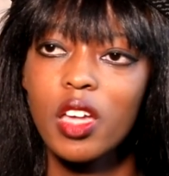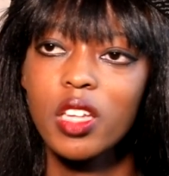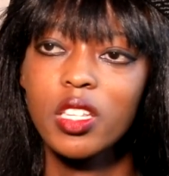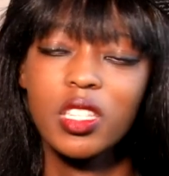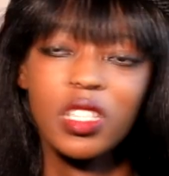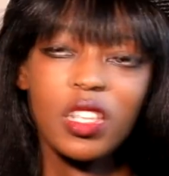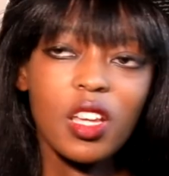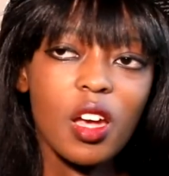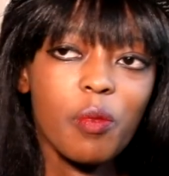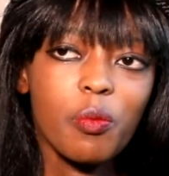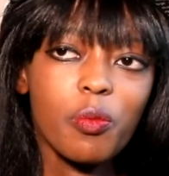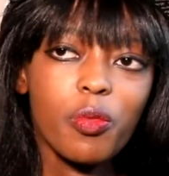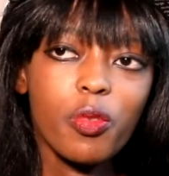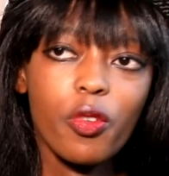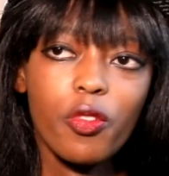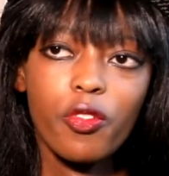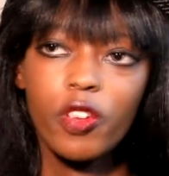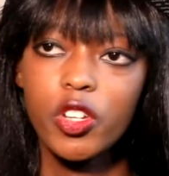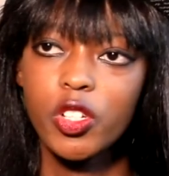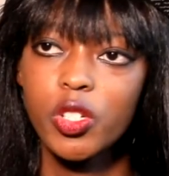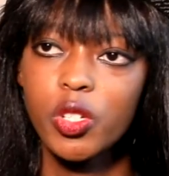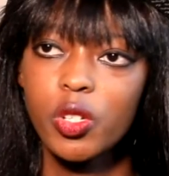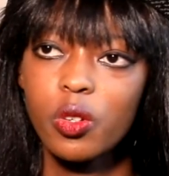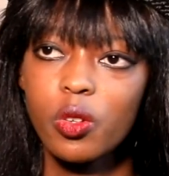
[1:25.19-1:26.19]
some
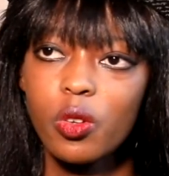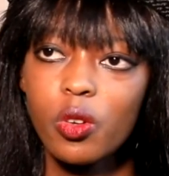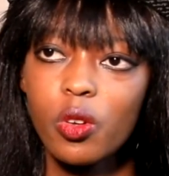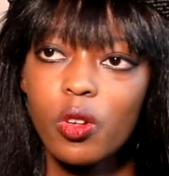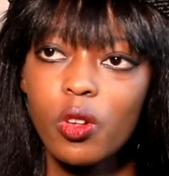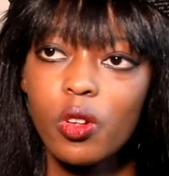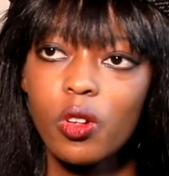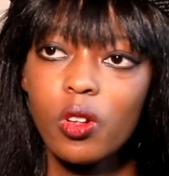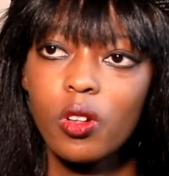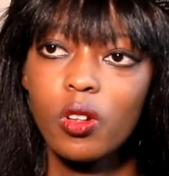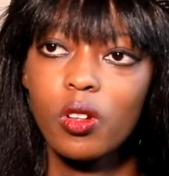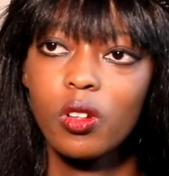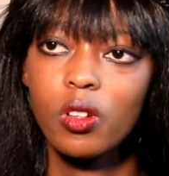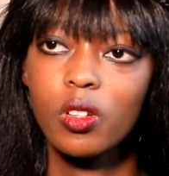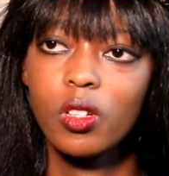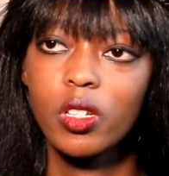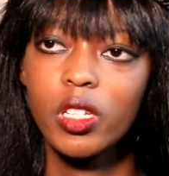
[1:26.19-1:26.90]
professional